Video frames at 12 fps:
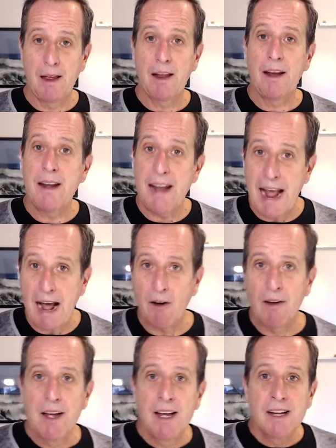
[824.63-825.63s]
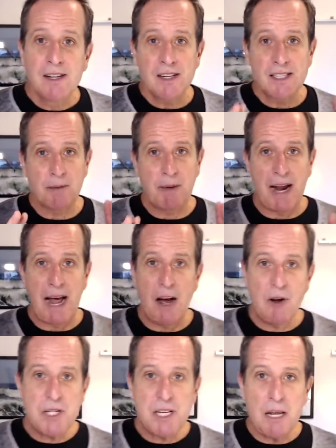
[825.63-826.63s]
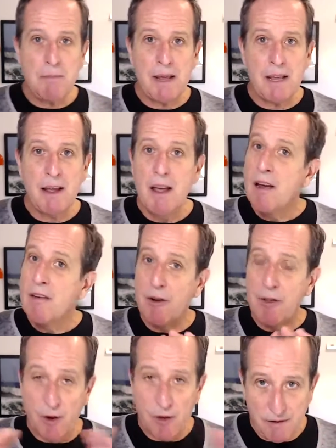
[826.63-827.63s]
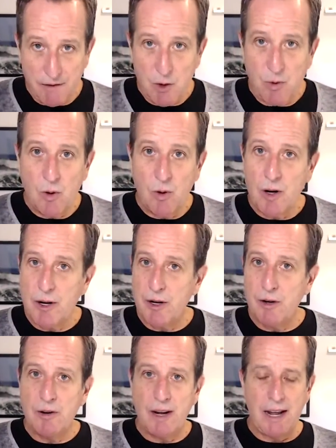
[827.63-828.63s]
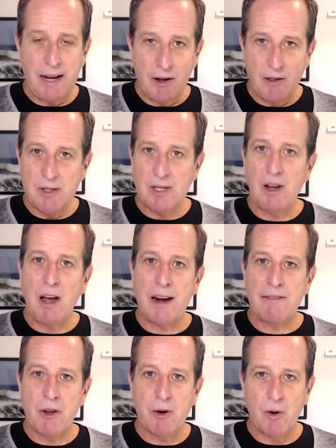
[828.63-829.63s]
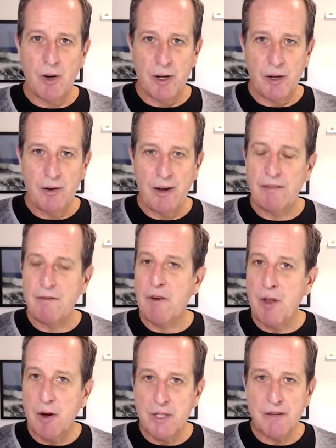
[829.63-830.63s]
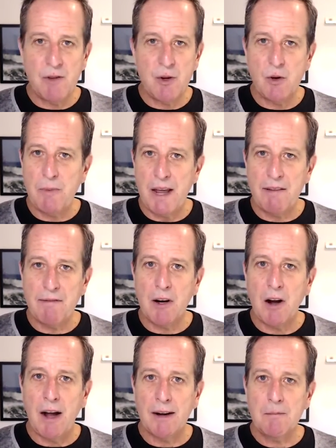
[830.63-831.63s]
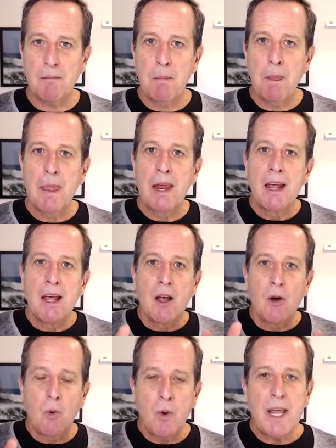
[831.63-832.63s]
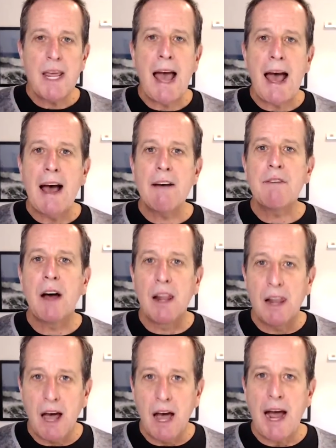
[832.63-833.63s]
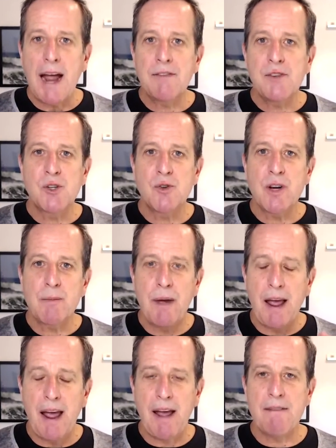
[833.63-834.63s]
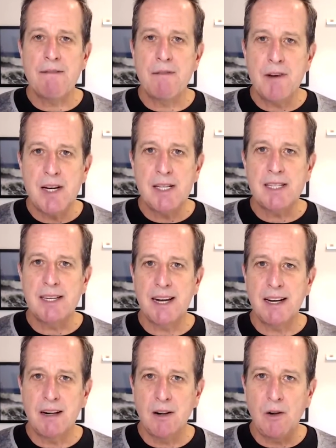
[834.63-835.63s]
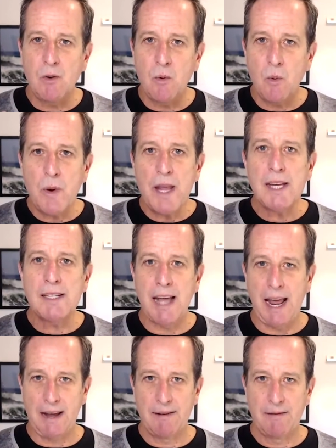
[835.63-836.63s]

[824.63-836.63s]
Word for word: Now, just a bit of housekeeping for those of you who are new, and I know there's a lot of you who are new, and for those of you who may have forgotten, we have a live stream every single weekday